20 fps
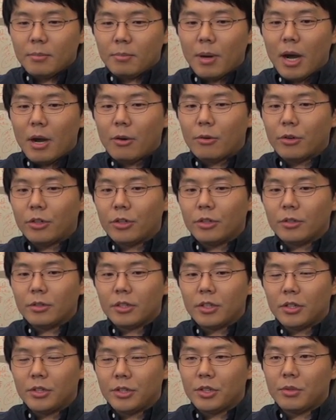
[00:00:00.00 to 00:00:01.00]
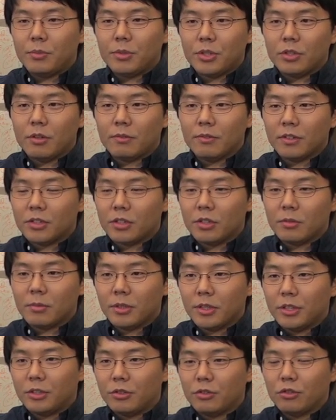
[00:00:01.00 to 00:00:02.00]
power consumption of the
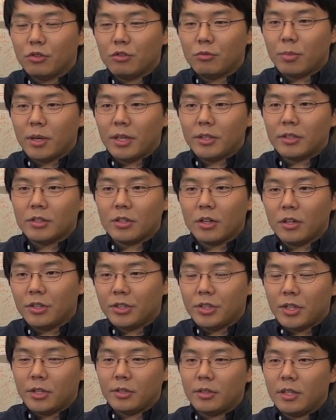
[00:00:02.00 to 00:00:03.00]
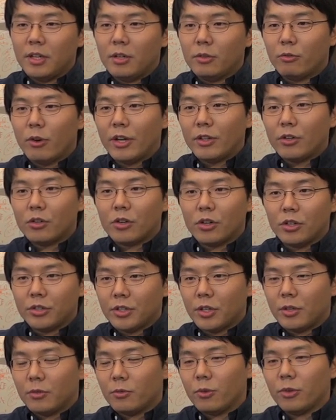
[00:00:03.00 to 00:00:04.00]
server into two parts, rather
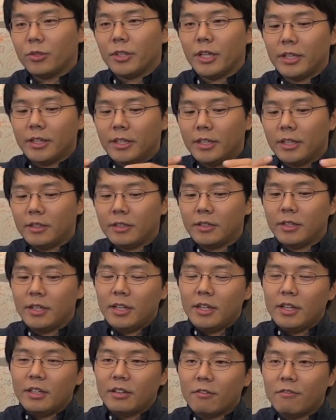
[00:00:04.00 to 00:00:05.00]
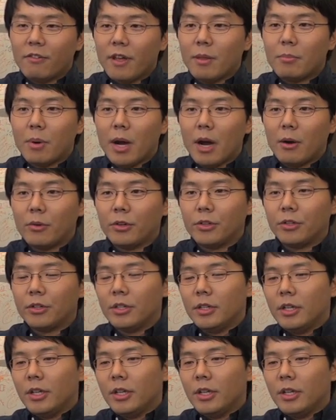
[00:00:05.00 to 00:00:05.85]
constant one, and the fan power.